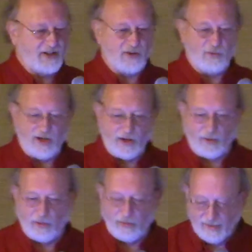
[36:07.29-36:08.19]
you
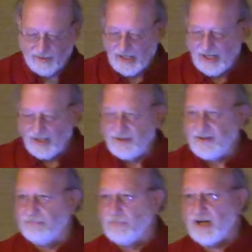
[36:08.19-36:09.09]
know,
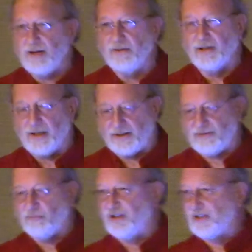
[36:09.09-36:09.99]
the monolith
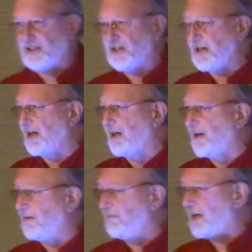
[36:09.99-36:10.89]
was
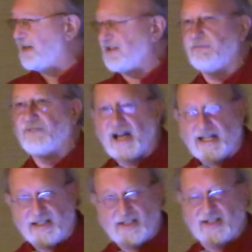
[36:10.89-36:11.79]
a
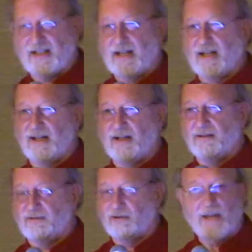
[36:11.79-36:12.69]
device, a
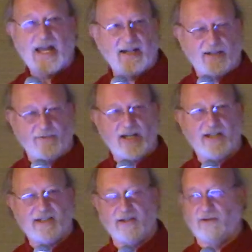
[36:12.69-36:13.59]
dramatic
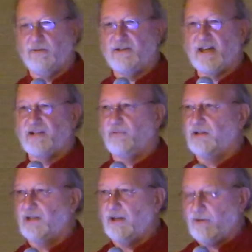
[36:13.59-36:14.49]
device in 2001,
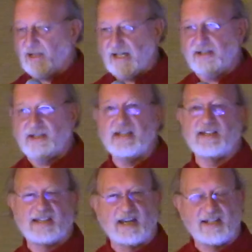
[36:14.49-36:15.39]
literally a
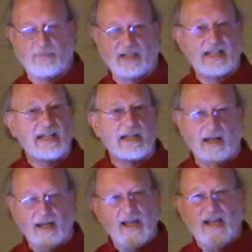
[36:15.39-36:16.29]
deus ex
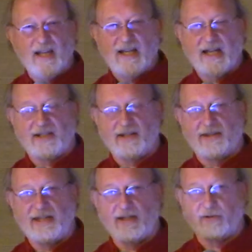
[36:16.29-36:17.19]
machina, as the
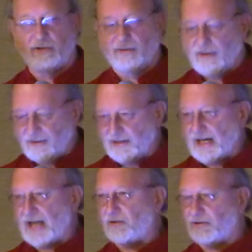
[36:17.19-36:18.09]

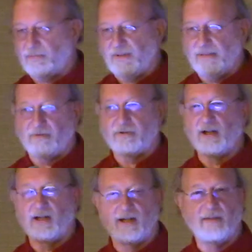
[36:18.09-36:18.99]
theatrical people
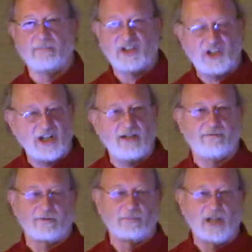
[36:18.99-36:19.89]
call it, a machine
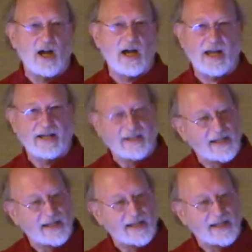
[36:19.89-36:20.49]
from God.